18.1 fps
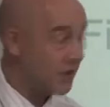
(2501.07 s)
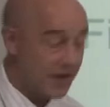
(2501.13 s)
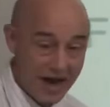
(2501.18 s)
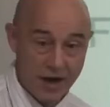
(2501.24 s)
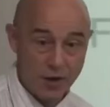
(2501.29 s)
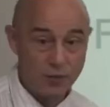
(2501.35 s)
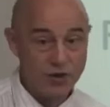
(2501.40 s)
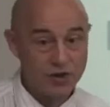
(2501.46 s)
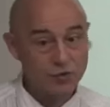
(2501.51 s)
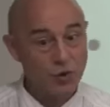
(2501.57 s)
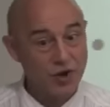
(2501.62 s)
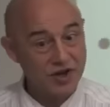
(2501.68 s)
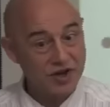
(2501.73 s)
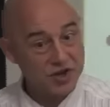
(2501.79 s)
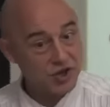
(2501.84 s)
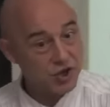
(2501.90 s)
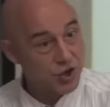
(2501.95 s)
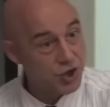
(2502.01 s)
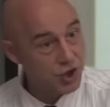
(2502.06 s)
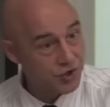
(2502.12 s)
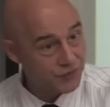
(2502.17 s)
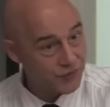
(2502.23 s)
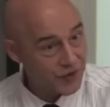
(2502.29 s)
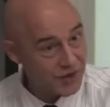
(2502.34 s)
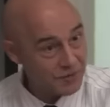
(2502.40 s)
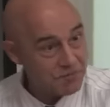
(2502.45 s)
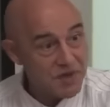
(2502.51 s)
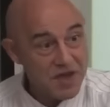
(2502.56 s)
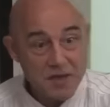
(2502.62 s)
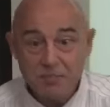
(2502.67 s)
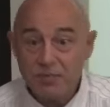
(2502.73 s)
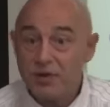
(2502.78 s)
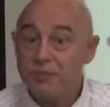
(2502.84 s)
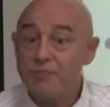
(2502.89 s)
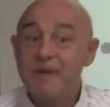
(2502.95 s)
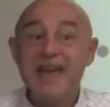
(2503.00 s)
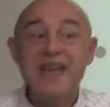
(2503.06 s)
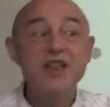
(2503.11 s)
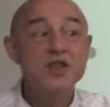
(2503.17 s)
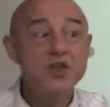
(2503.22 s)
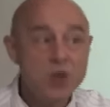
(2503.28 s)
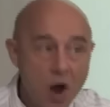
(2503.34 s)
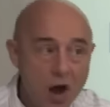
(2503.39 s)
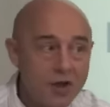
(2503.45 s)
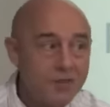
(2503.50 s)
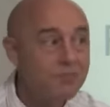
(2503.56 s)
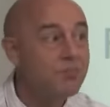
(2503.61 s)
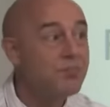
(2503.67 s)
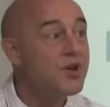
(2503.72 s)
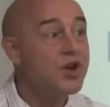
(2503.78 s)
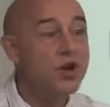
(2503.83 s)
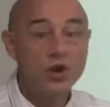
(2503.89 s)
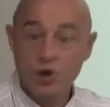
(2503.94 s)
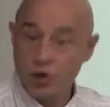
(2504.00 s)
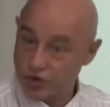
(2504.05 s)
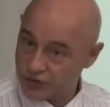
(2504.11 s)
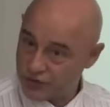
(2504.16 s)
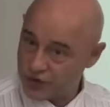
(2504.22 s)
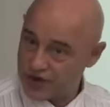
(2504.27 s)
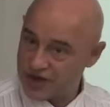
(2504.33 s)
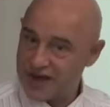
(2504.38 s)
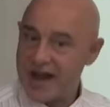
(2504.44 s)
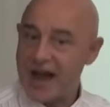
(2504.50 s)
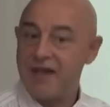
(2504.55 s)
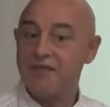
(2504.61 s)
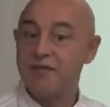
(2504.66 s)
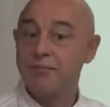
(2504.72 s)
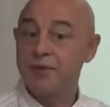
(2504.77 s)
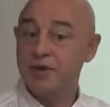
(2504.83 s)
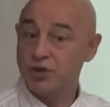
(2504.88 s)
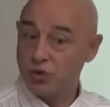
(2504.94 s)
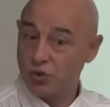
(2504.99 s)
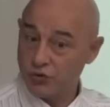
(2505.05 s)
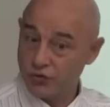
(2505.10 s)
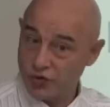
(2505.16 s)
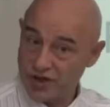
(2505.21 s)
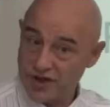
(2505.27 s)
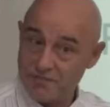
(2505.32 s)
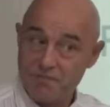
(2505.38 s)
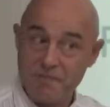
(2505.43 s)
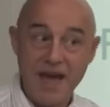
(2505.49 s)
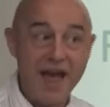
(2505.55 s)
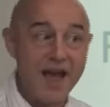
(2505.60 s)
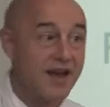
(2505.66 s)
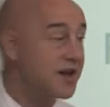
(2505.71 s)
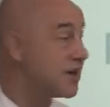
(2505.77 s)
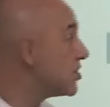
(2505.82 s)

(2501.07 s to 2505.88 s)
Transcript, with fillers: In other words, what is good for the people may not be good for the government or for the bank